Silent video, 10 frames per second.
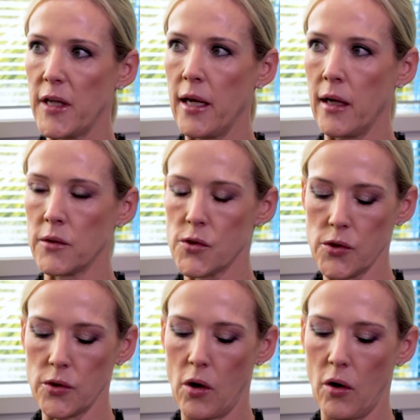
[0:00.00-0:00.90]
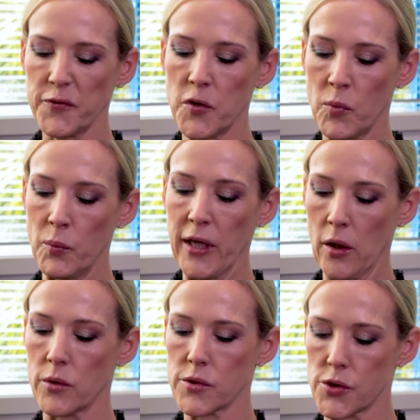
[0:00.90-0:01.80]
And often when we
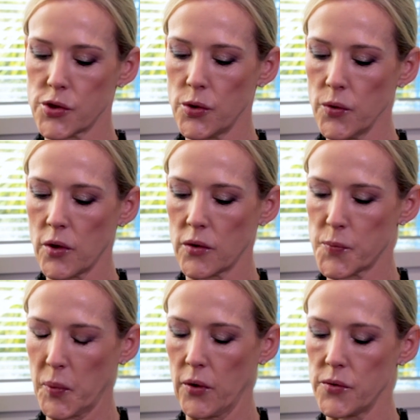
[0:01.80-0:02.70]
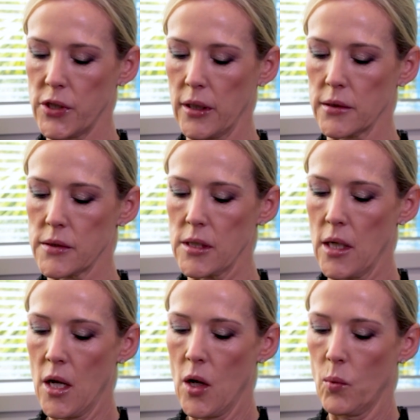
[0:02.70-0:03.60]
go on to shoot those projects,
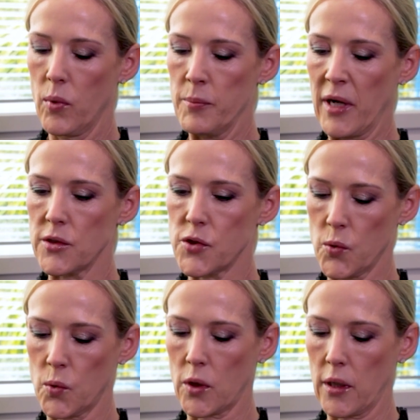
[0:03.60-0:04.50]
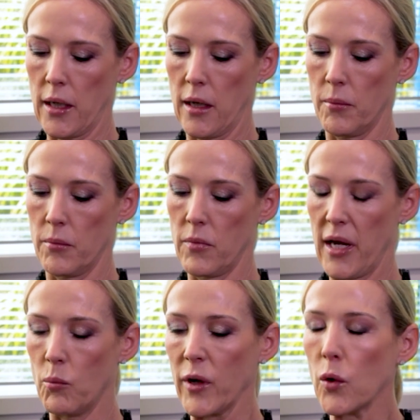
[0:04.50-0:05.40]
we make sure,
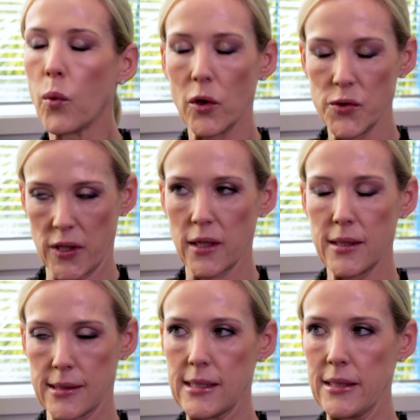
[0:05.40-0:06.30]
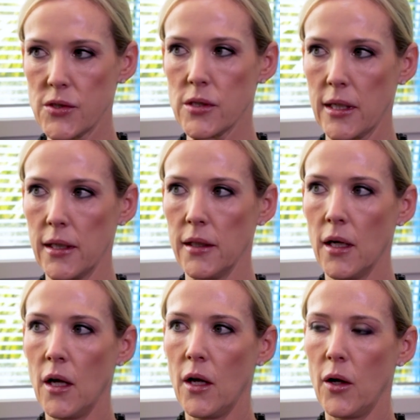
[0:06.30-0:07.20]
and we quota essentially,
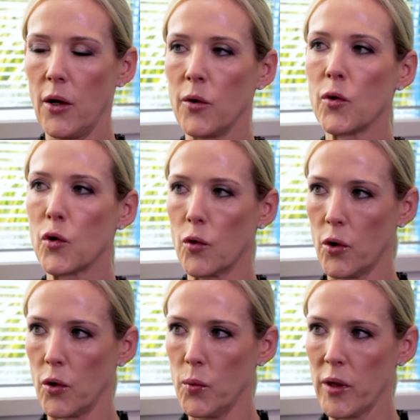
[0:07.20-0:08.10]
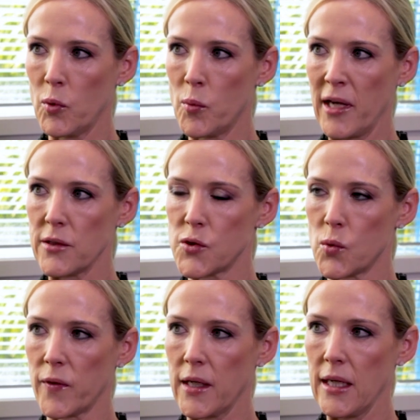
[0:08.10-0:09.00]
in crew we will make
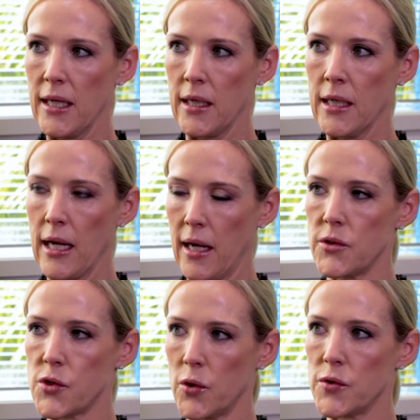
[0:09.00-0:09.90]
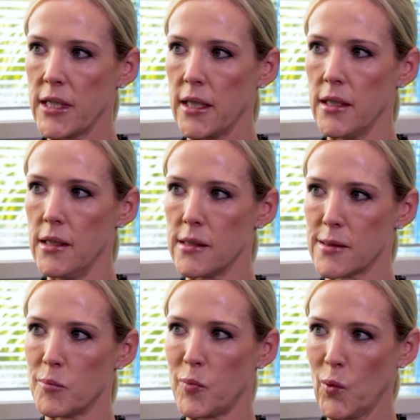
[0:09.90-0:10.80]
sure that any HOD is
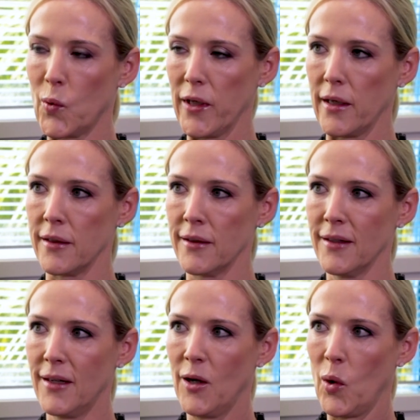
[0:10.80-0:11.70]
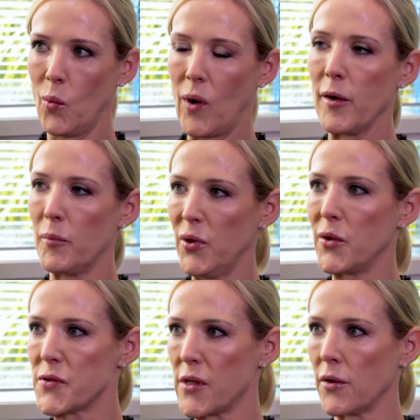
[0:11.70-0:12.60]
employing one
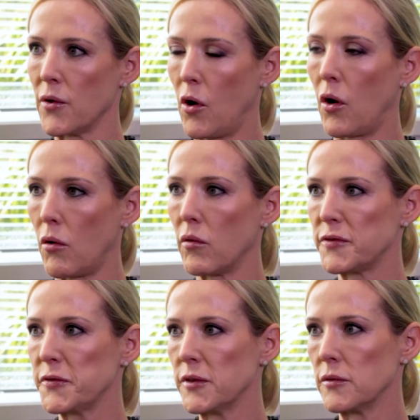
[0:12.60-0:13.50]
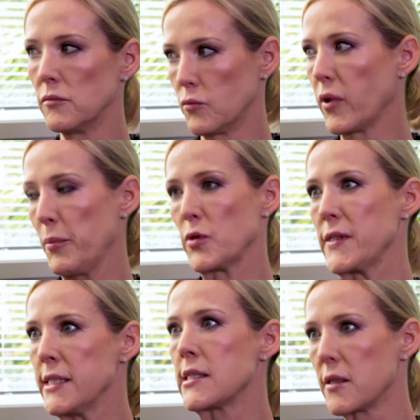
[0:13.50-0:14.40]
person of
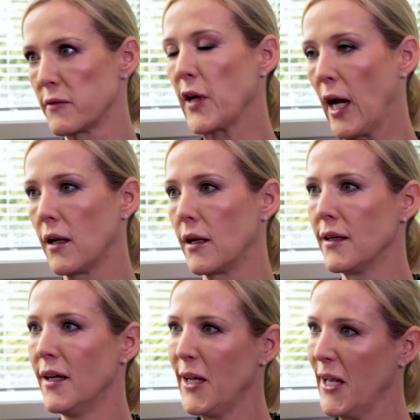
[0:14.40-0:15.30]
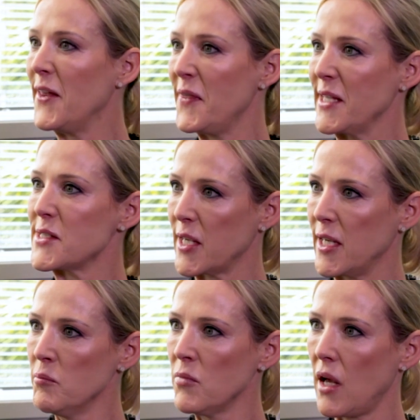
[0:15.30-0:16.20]
representative colour in their
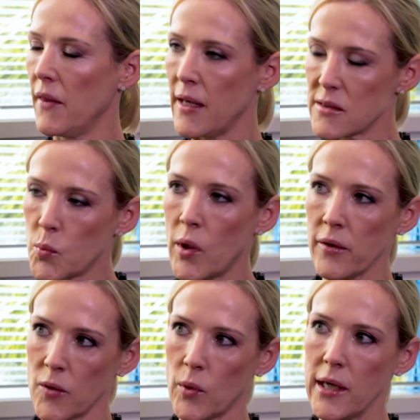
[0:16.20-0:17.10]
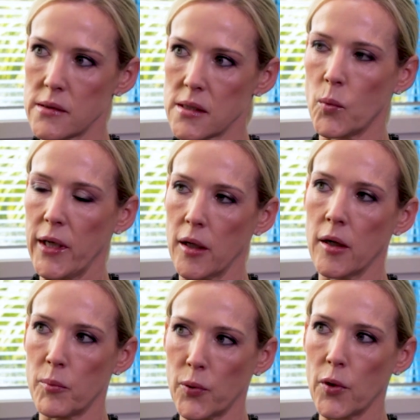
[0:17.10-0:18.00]
team, and that's one of the ways that we can
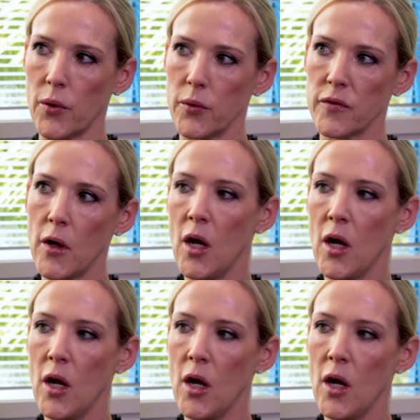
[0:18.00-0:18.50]
improve.